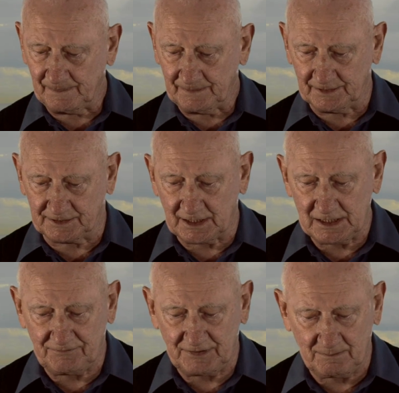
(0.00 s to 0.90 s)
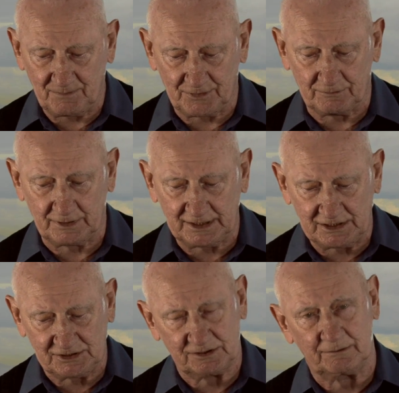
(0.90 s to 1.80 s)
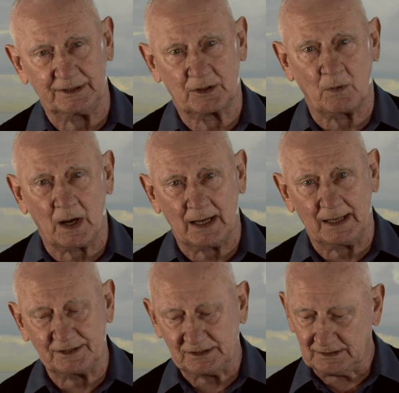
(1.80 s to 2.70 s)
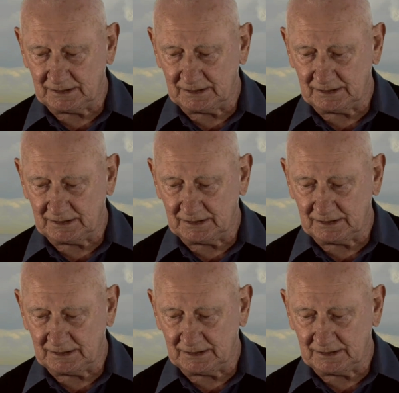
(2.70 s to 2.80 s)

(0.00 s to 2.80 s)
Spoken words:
that gave him the range he required